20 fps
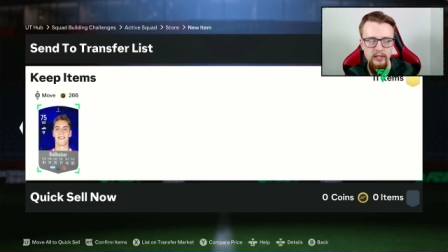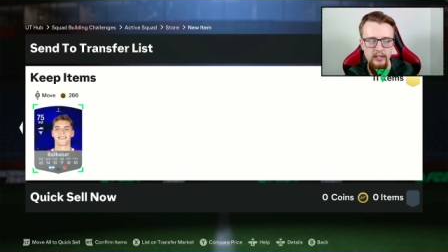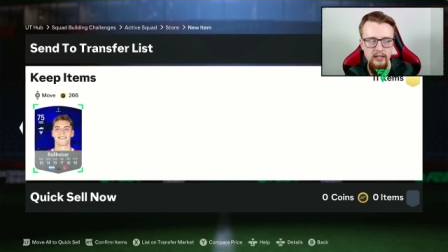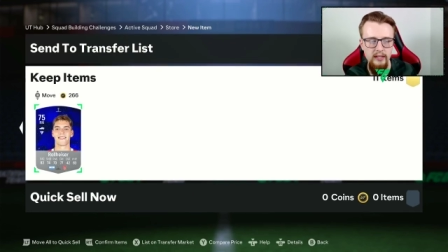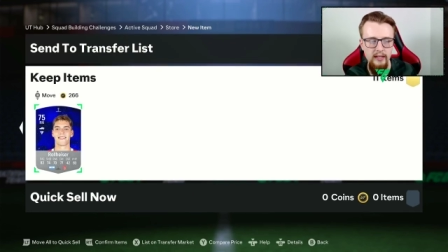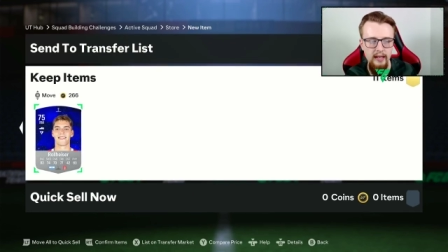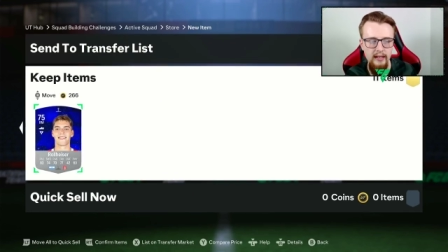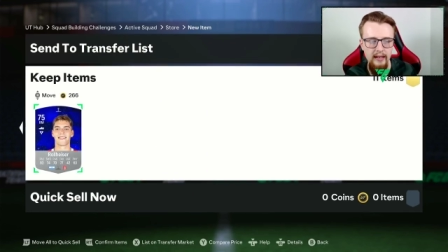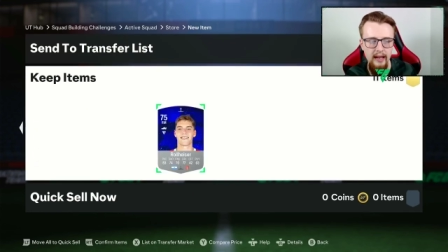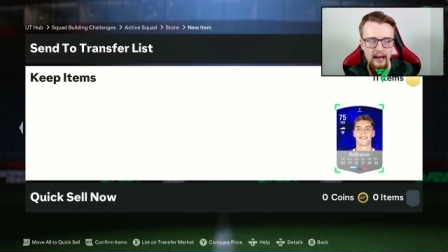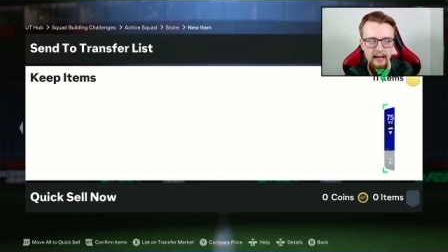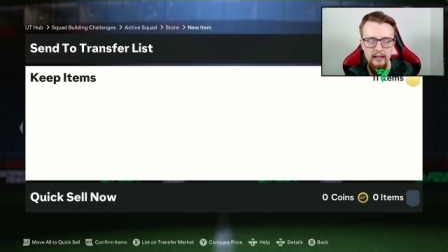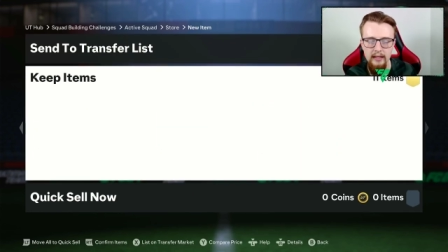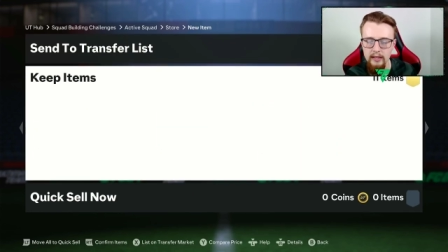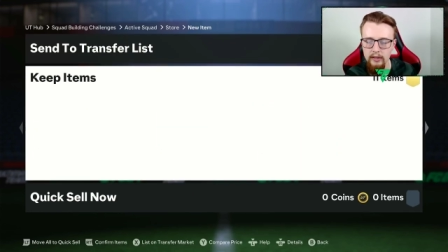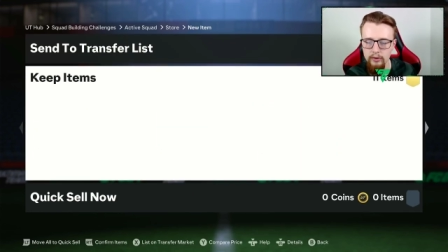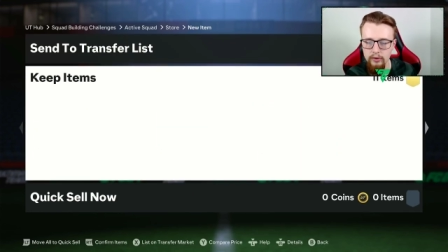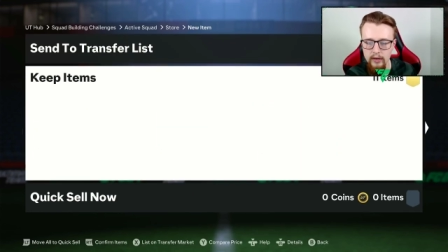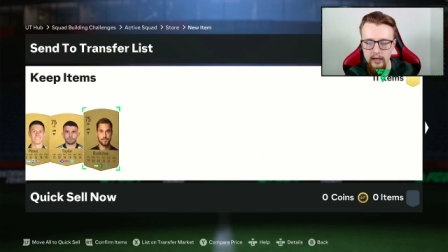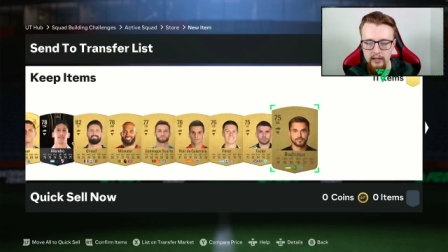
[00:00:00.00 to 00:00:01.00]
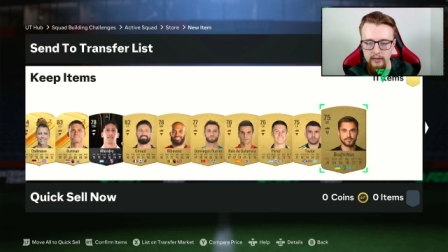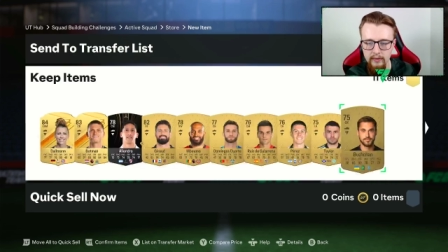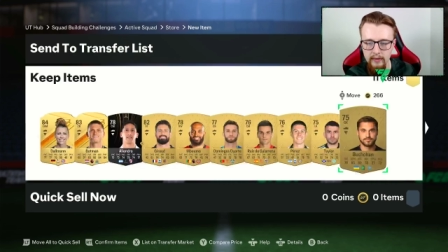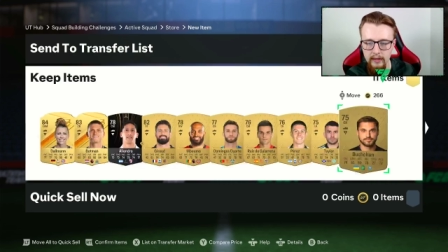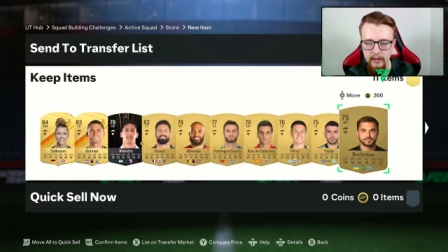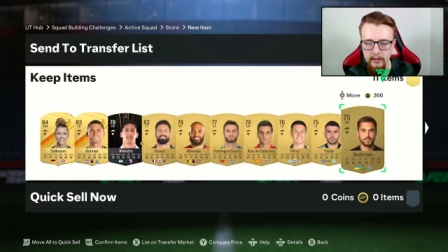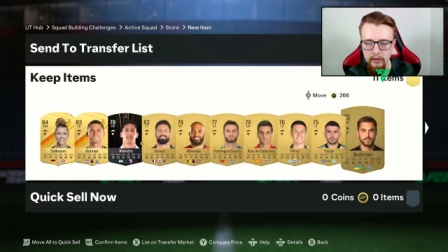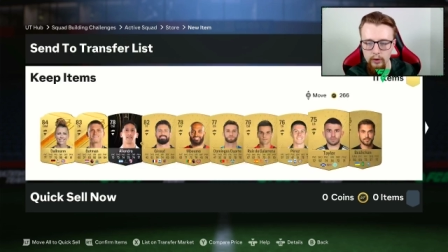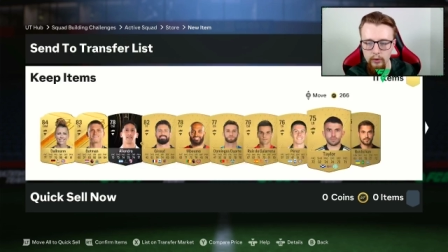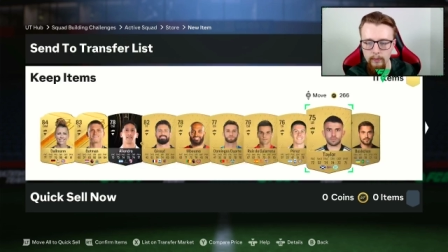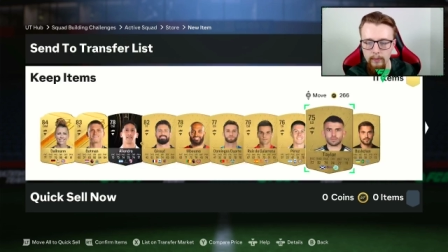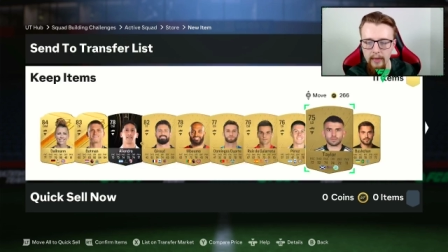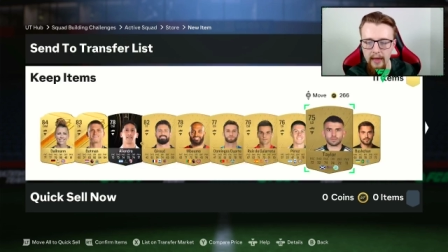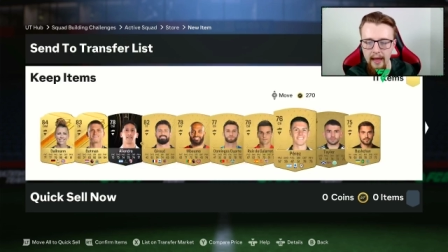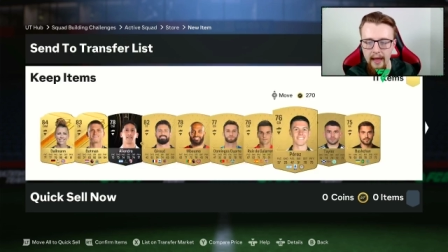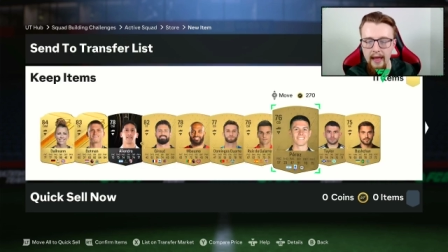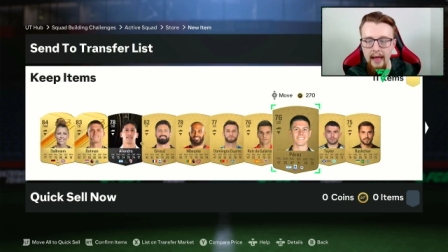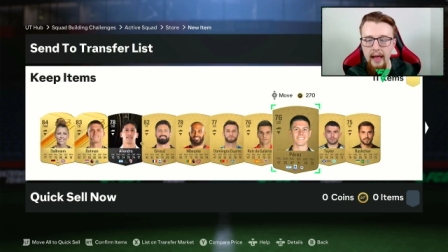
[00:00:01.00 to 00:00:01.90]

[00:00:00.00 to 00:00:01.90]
send anything transfer list up there.